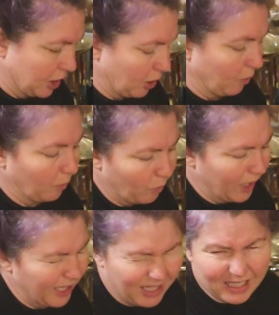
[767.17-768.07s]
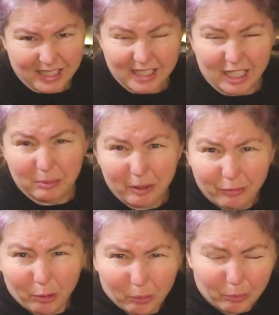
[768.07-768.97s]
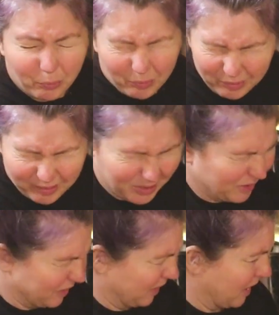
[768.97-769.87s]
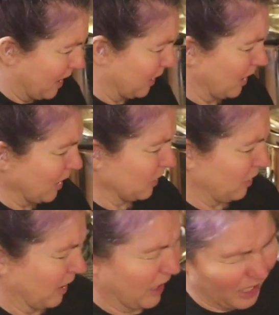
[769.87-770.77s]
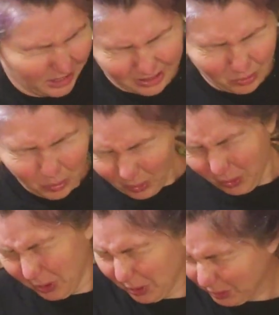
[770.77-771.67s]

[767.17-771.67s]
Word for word: so one of these is gonna be for I think I'll do the gallon ooh